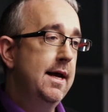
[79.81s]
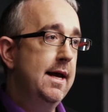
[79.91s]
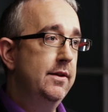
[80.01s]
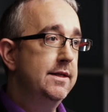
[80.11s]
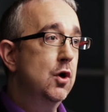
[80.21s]

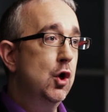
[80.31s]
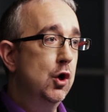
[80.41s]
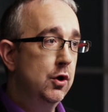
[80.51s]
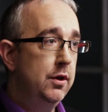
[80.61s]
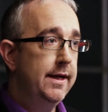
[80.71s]
at least
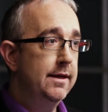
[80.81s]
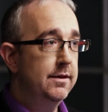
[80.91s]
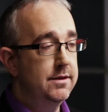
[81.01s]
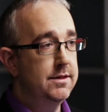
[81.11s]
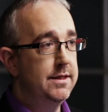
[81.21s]
early in
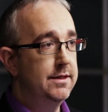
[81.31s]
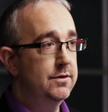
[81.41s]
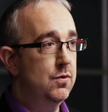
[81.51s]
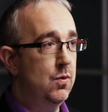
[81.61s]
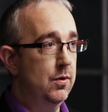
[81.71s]
the disease
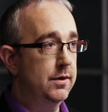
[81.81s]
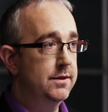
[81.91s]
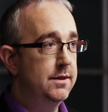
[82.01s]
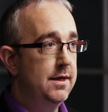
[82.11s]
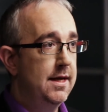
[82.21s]

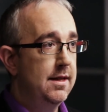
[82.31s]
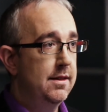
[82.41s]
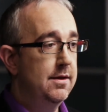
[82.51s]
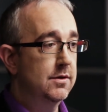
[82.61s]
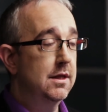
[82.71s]
course,
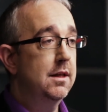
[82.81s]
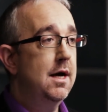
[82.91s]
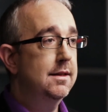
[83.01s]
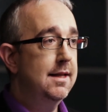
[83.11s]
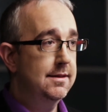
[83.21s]
there's a
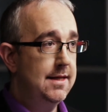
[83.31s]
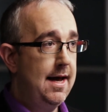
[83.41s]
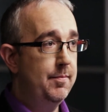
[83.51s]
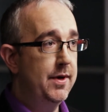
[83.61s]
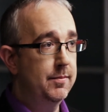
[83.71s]
lot that's
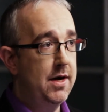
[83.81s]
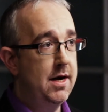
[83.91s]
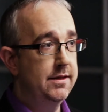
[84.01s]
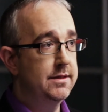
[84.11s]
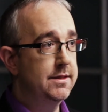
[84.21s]
happening
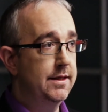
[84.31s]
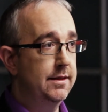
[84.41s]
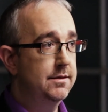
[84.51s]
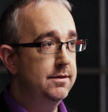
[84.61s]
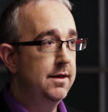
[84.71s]
behind the
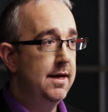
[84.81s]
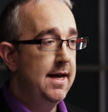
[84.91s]
scenes.